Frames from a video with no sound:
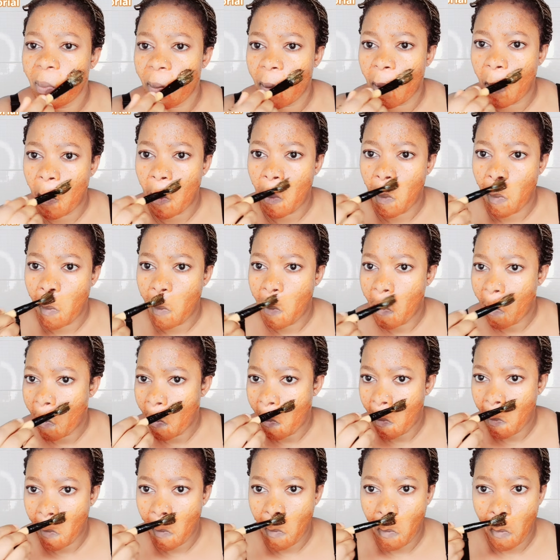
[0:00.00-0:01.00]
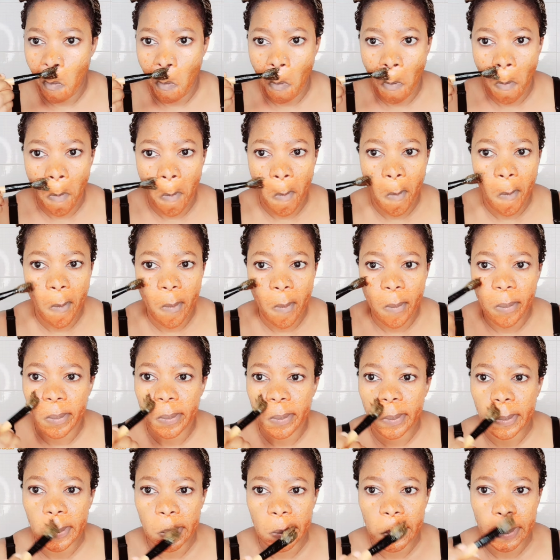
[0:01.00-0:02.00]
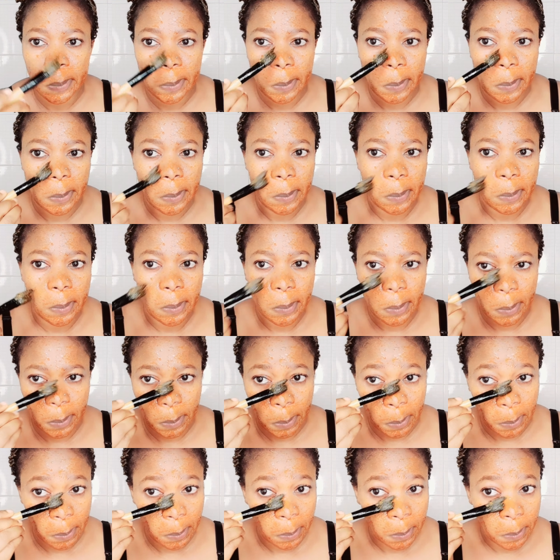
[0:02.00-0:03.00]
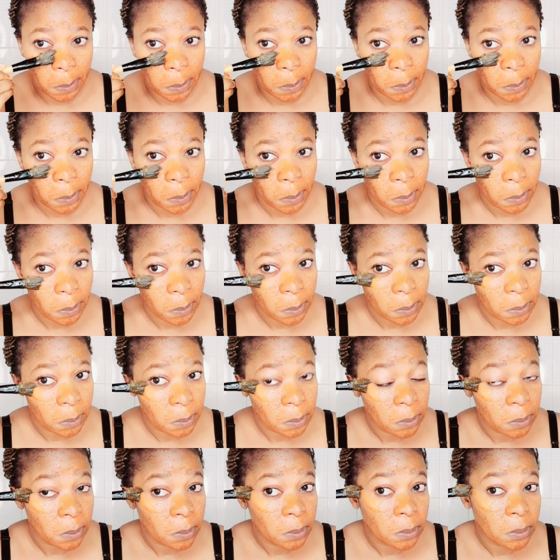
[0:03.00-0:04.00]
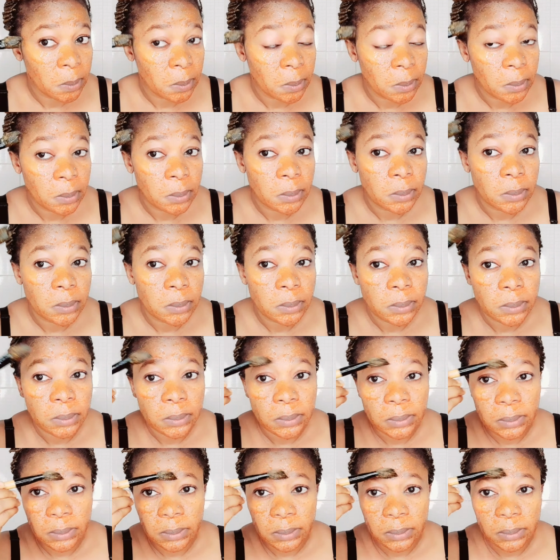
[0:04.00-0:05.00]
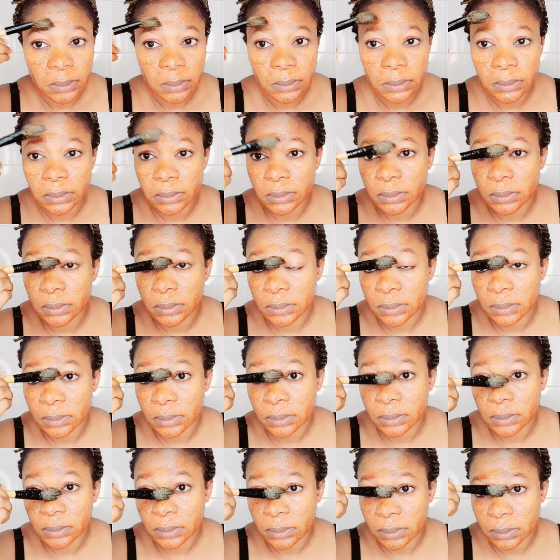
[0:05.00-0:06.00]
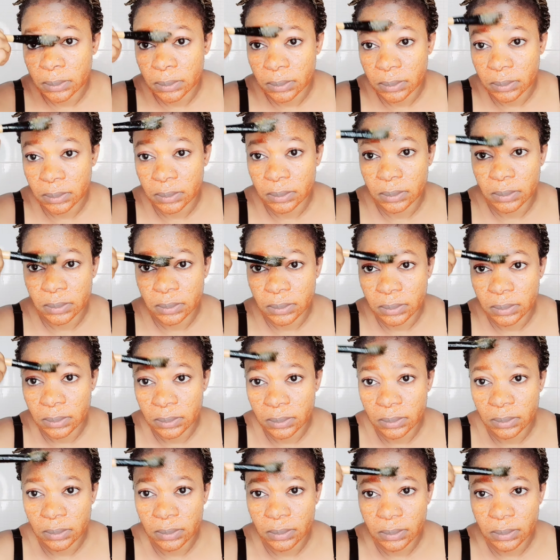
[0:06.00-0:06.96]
No one is speaking in this clip.